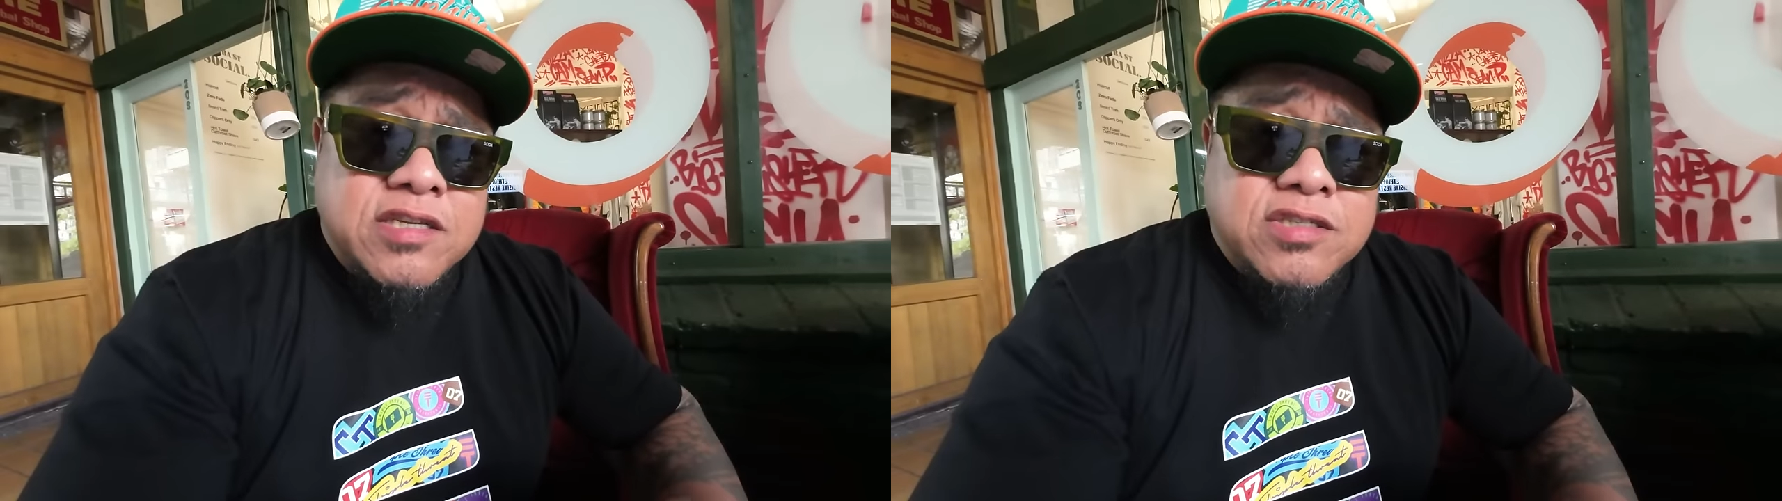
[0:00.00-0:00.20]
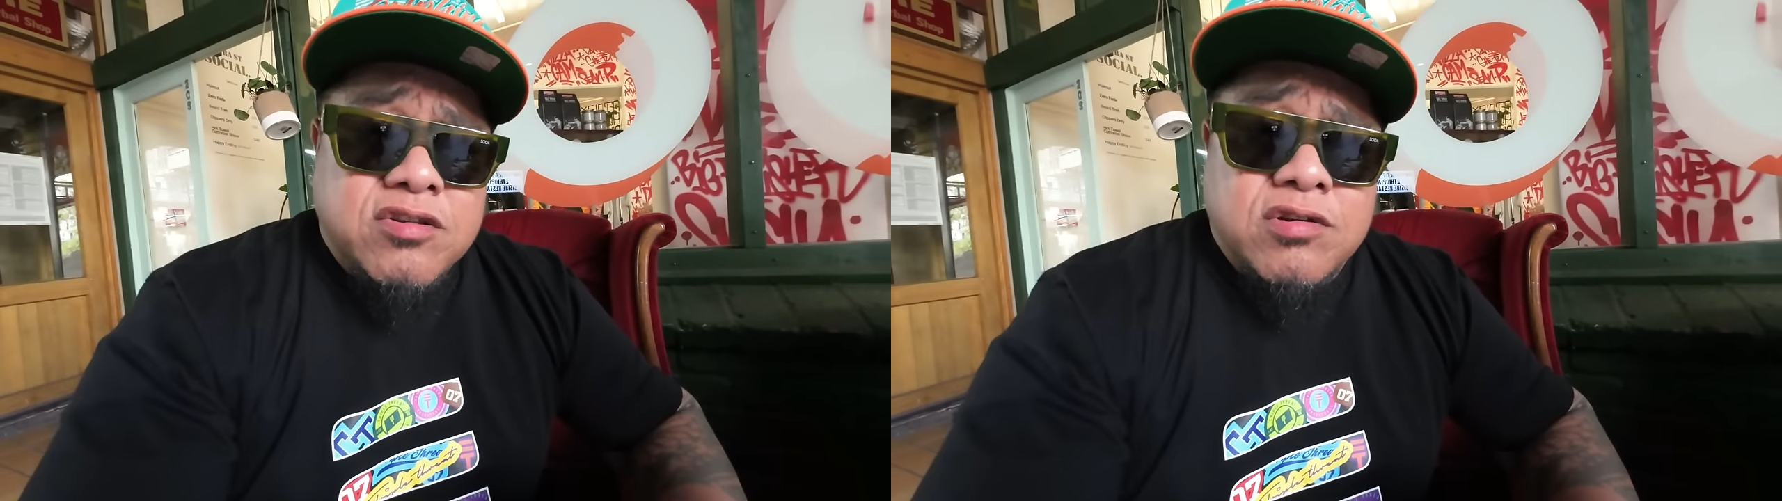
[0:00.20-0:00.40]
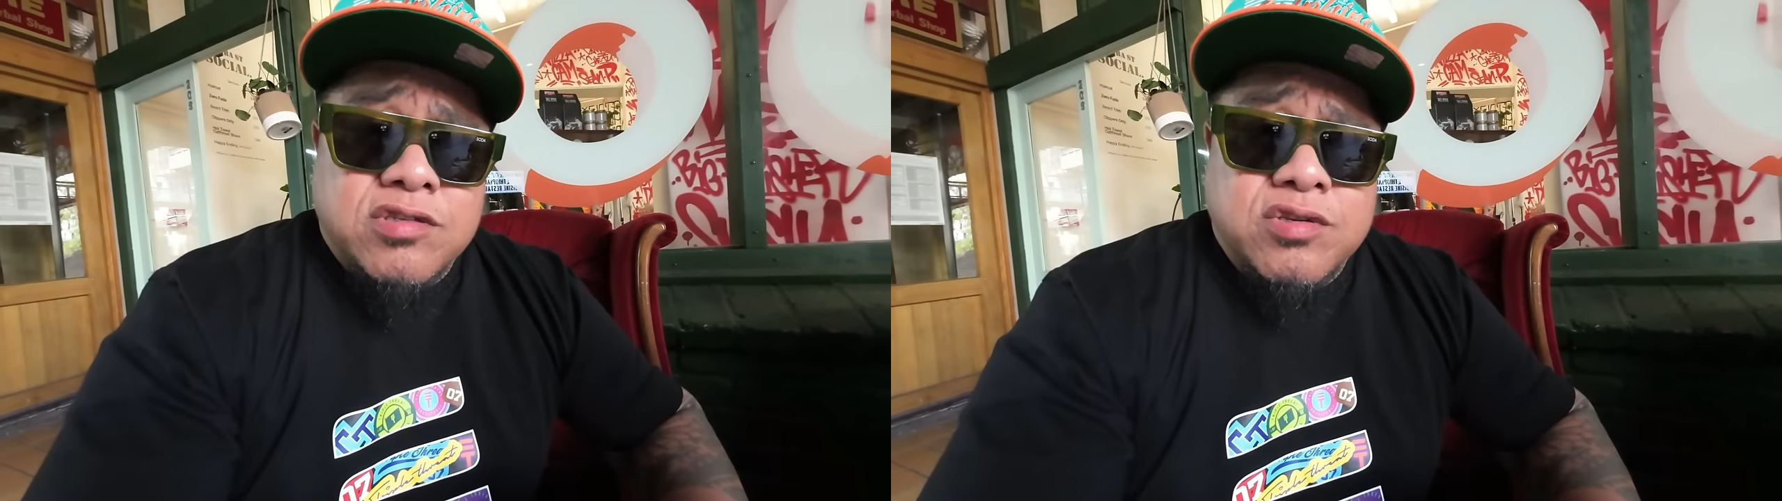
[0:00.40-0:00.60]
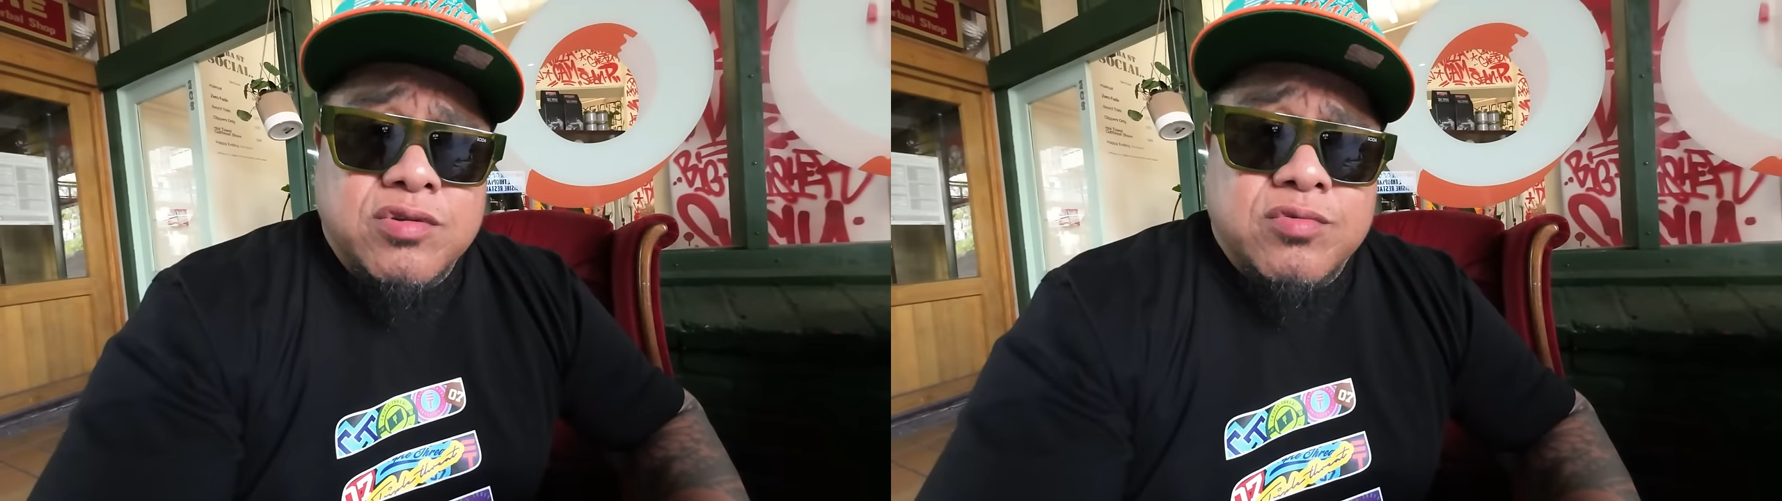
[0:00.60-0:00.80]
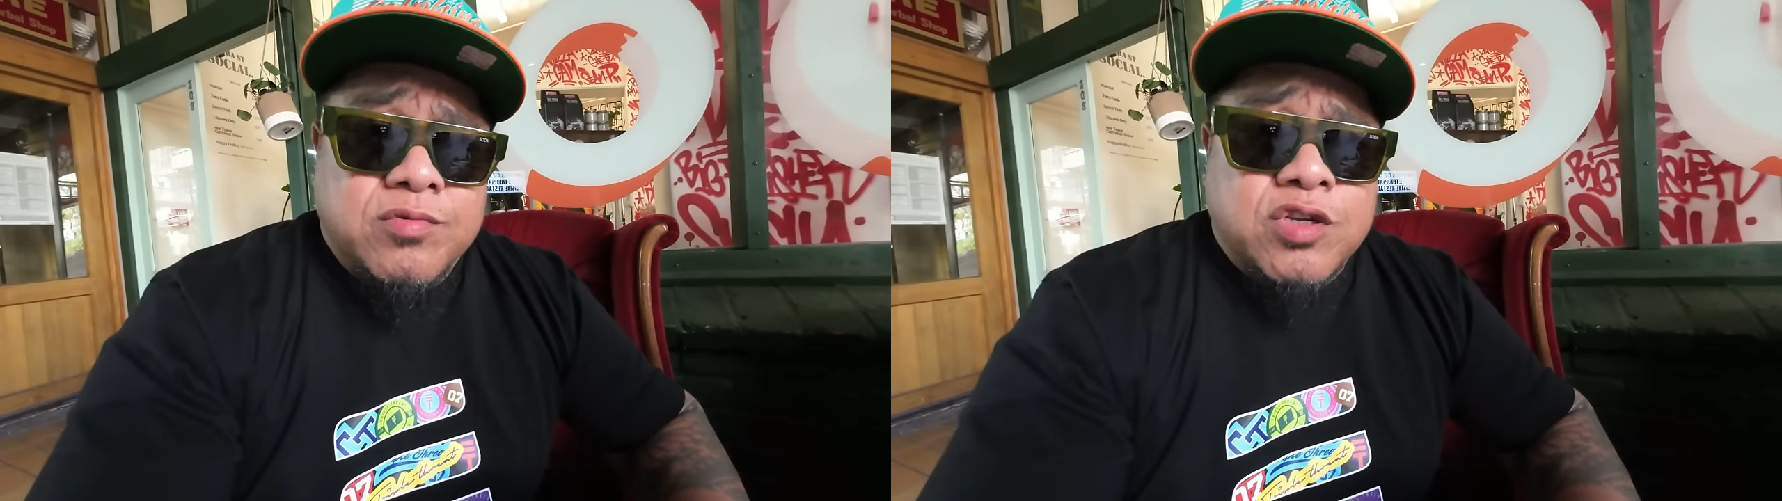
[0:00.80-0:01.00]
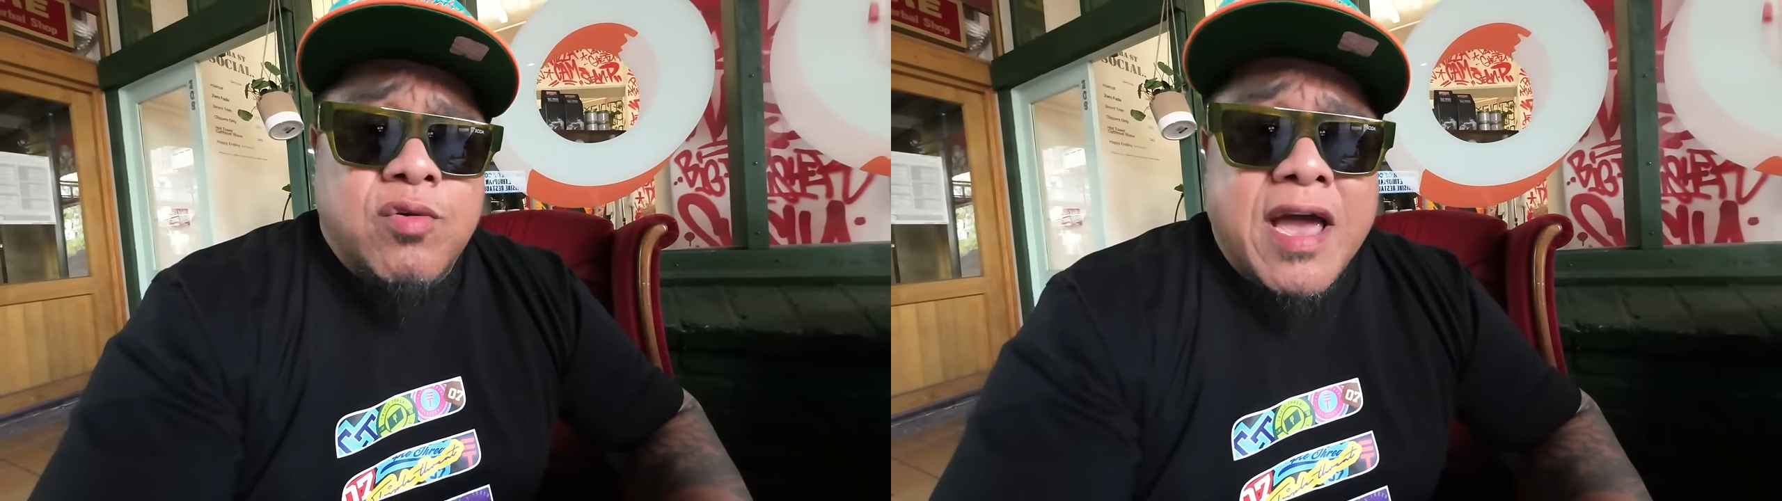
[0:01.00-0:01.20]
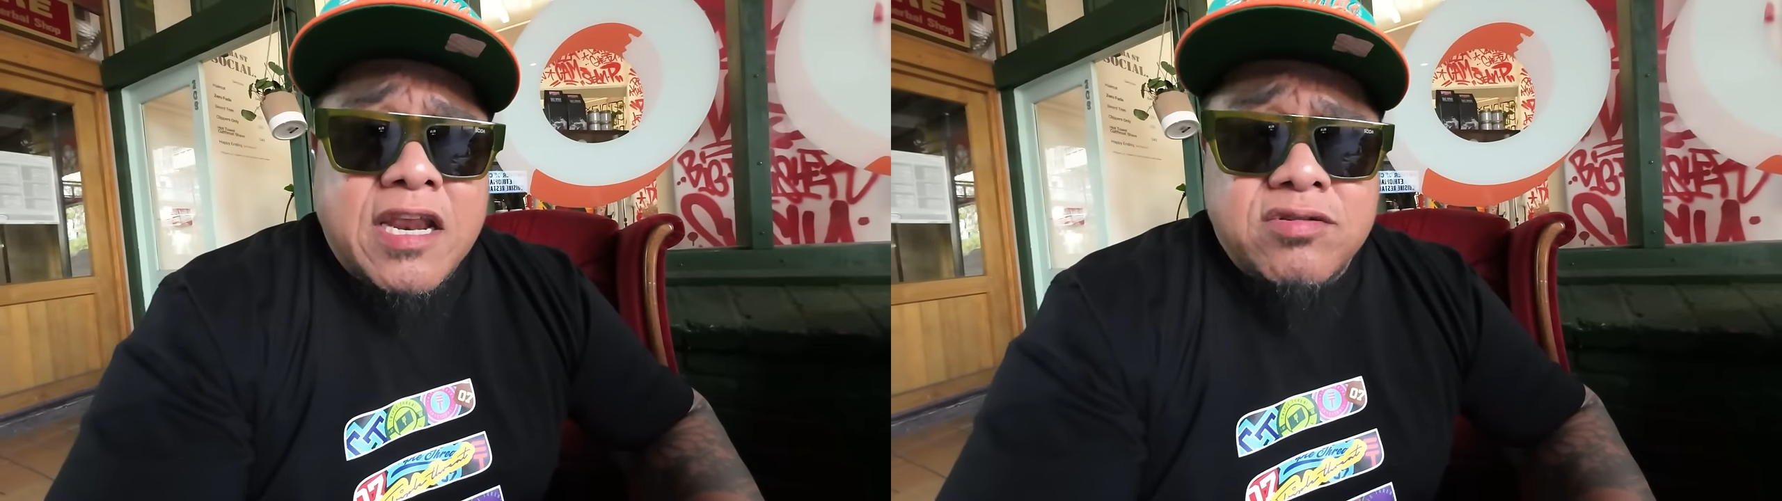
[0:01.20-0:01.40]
It's not too too hard.